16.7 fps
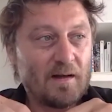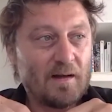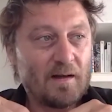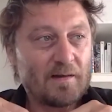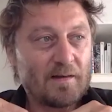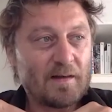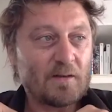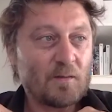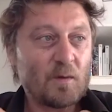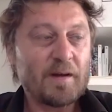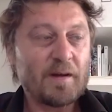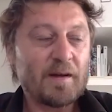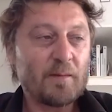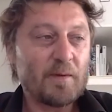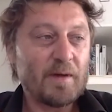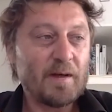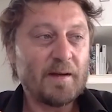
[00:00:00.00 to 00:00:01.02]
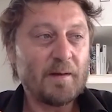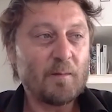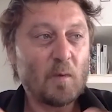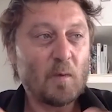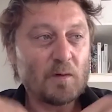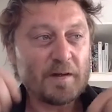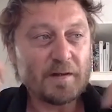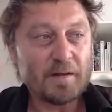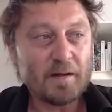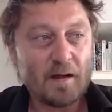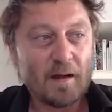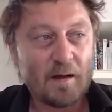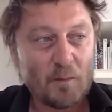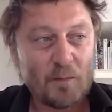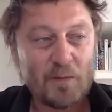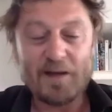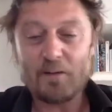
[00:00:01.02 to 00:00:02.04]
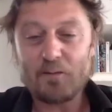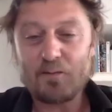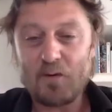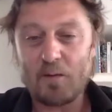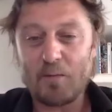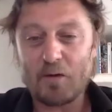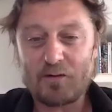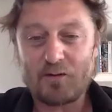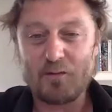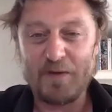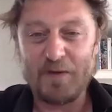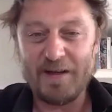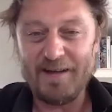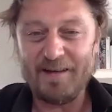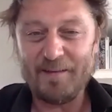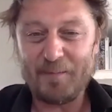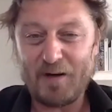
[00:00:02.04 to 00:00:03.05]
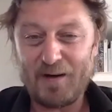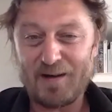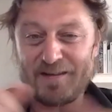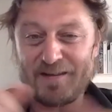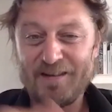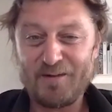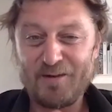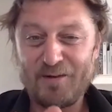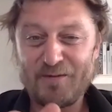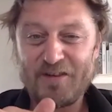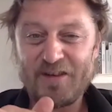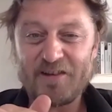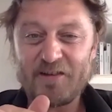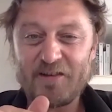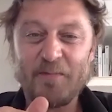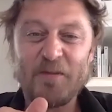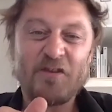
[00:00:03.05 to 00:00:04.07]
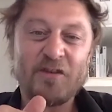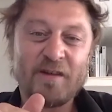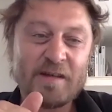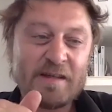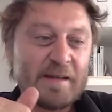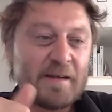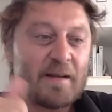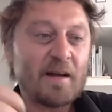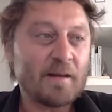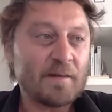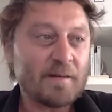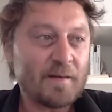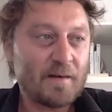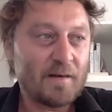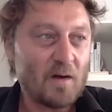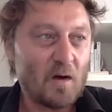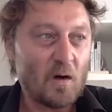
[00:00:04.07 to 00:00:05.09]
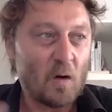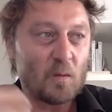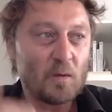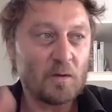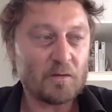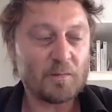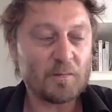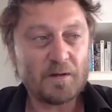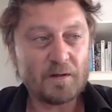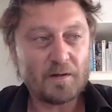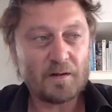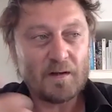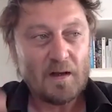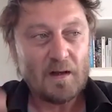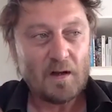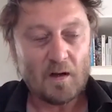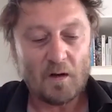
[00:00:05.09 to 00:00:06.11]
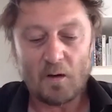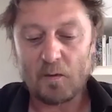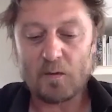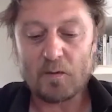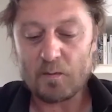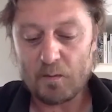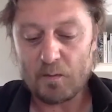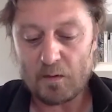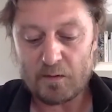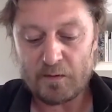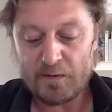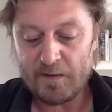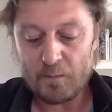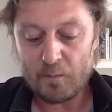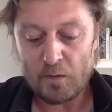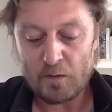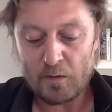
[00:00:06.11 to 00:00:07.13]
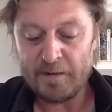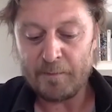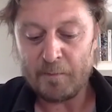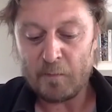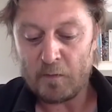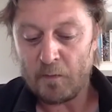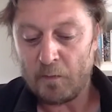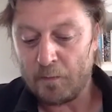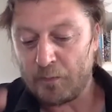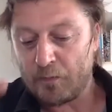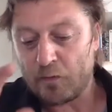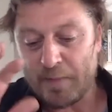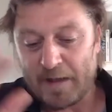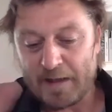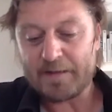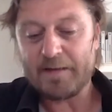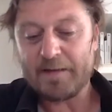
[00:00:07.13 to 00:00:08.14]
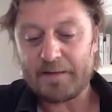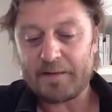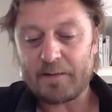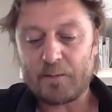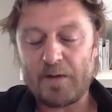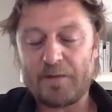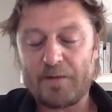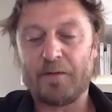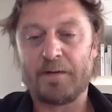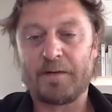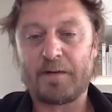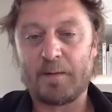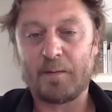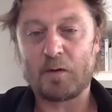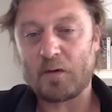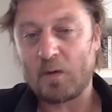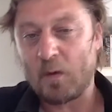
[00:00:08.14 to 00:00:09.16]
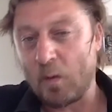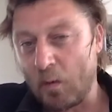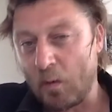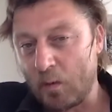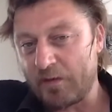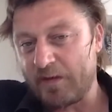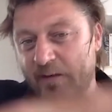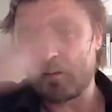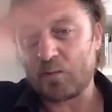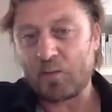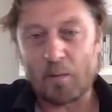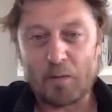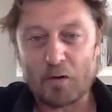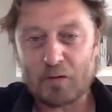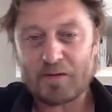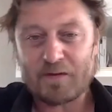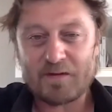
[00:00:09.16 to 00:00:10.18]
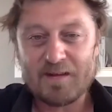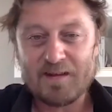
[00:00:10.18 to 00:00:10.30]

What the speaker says: that's why he really wanted a real robot to be in part of the exhibition, and asked our working group to make this reference about all the robots